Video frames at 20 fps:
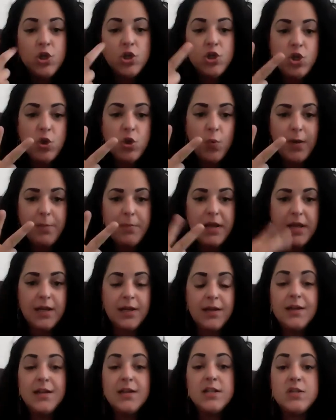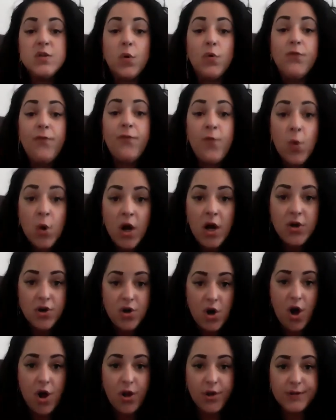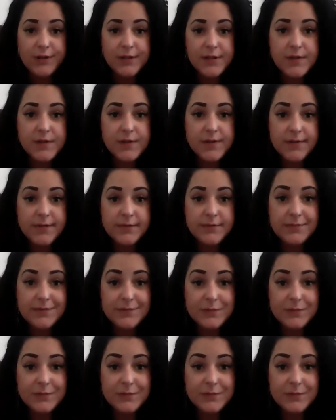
2 women sold $400.